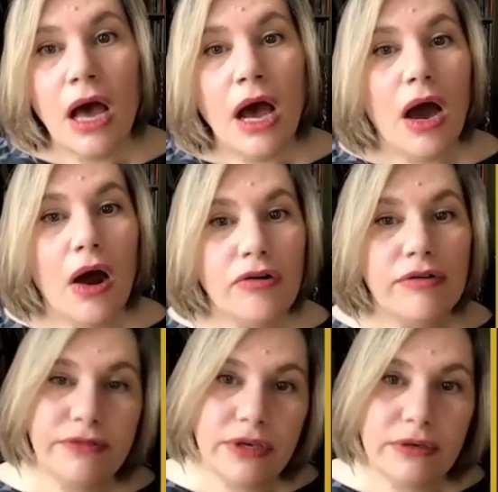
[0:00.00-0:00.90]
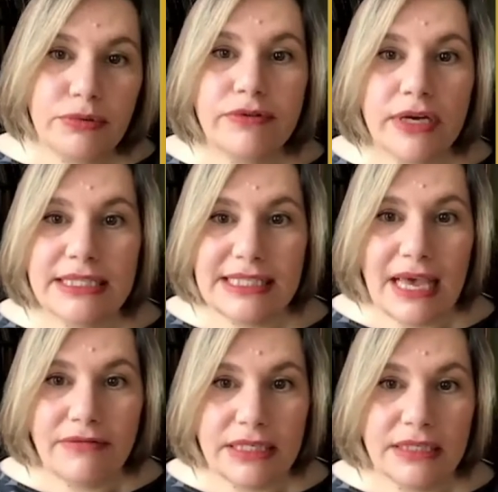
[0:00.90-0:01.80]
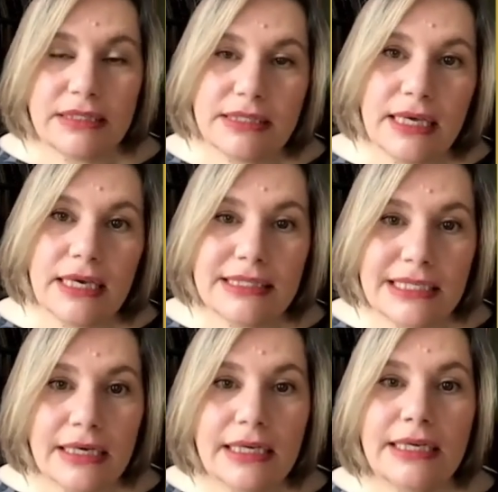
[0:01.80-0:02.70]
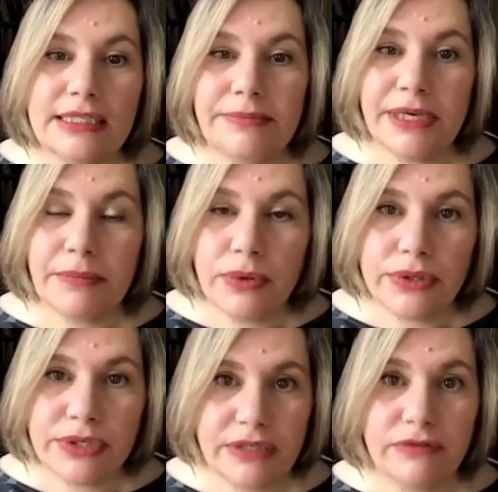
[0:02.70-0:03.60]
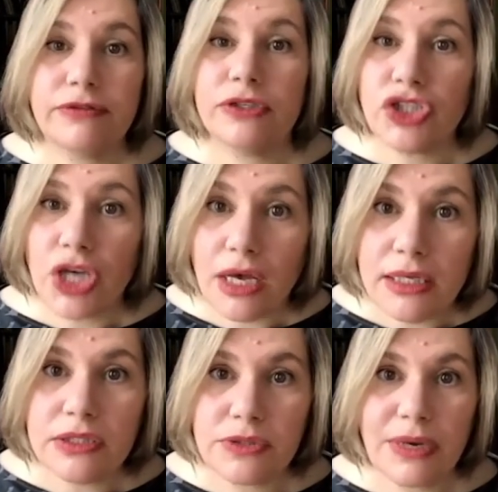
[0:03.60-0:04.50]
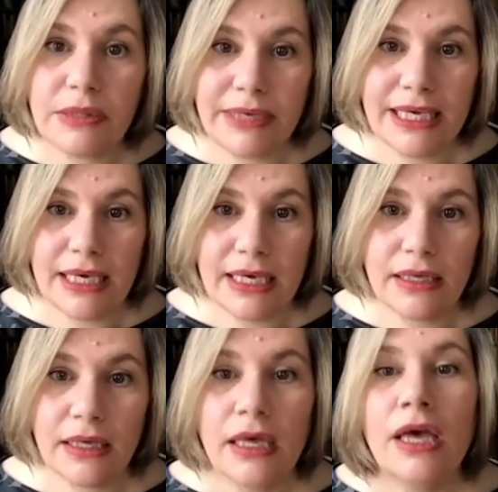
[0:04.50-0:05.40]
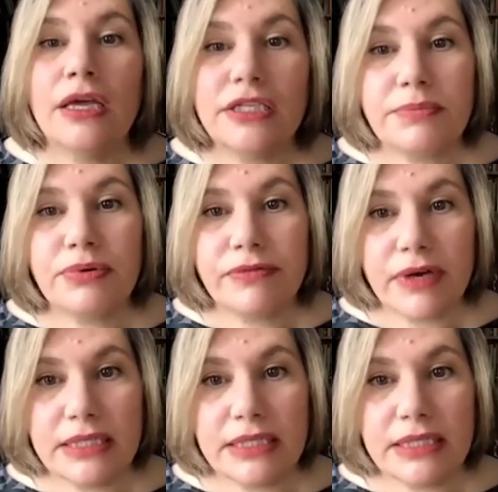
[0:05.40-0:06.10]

Our review provides evidence that it's likely to be important for child well-being to provide